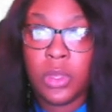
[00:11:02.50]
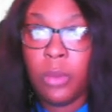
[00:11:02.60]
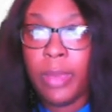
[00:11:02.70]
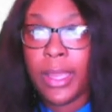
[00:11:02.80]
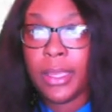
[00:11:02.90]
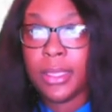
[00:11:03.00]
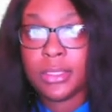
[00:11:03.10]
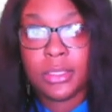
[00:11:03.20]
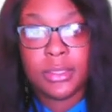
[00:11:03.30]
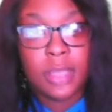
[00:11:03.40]
go back in
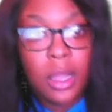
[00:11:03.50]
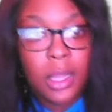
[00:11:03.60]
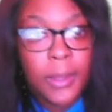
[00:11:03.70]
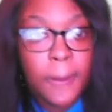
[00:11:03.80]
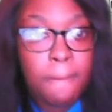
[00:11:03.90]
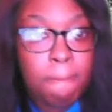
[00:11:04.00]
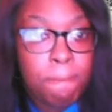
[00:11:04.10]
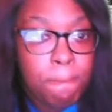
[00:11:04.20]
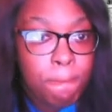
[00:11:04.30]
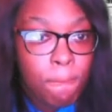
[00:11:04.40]
stock.
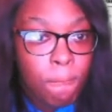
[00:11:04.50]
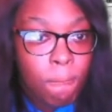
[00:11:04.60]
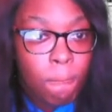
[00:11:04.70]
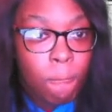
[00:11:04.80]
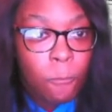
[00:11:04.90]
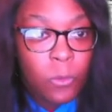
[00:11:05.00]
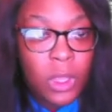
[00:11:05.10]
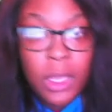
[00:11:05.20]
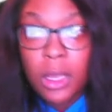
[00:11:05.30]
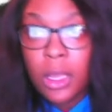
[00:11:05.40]

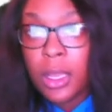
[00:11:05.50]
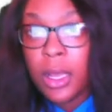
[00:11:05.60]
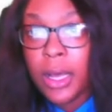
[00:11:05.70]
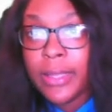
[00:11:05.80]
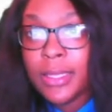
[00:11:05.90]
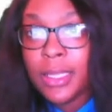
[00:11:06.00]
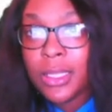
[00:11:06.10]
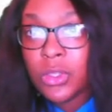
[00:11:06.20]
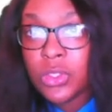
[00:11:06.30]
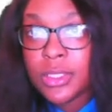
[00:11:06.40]
Uh,
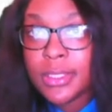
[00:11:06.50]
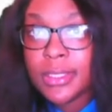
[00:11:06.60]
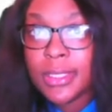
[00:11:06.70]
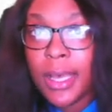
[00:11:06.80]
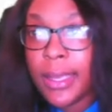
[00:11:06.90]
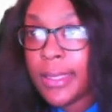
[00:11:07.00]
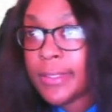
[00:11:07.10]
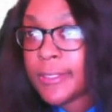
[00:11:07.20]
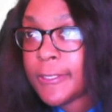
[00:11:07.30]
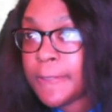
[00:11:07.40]
another
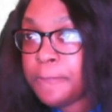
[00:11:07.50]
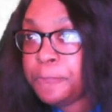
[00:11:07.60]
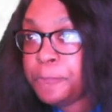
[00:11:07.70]
site